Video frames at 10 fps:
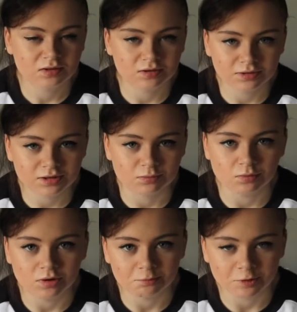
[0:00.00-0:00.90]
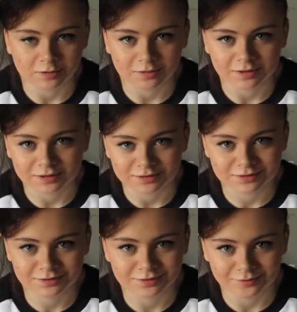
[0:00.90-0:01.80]
Look at what I'm wearing, it's
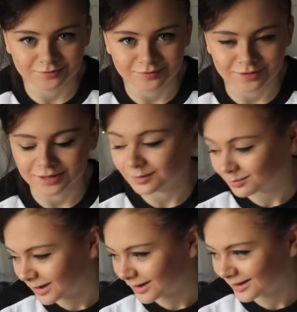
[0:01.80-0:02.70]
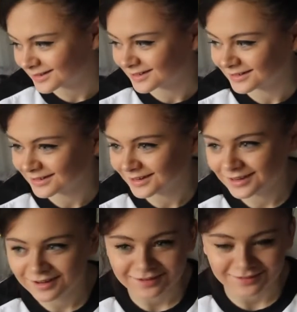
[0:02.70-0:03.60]
so fucking bad.
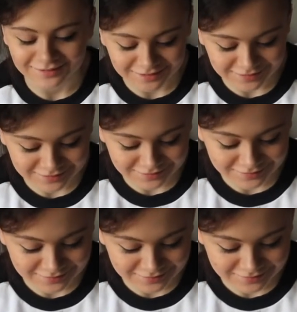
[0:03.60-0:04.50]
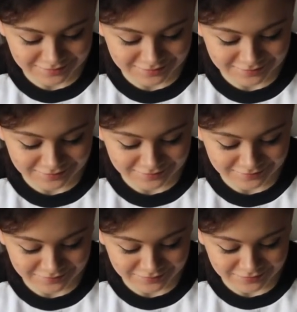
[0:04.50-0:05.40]
Like,
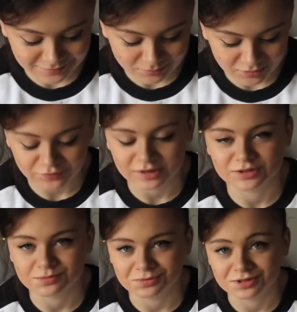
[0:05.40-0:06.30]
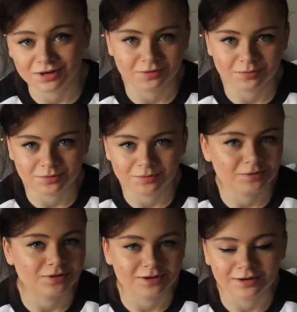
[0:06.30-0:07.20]
my fashion was terrible, I'm
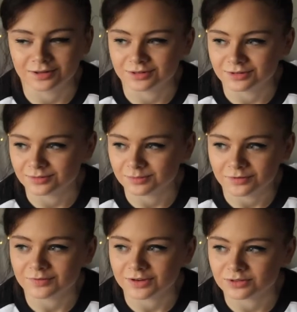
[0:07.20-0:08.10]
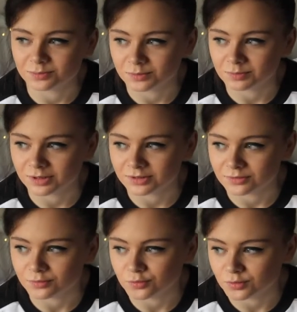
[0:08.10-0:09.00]
not gonna lie to you, my fashion was bloody
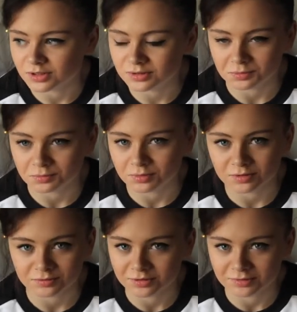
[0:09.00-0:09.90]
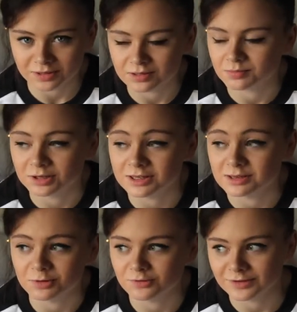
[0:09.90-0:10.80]
awful. This was when I was going into my
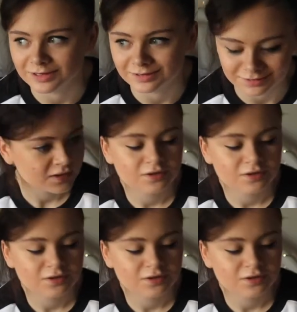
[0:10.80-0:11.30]
emo phase.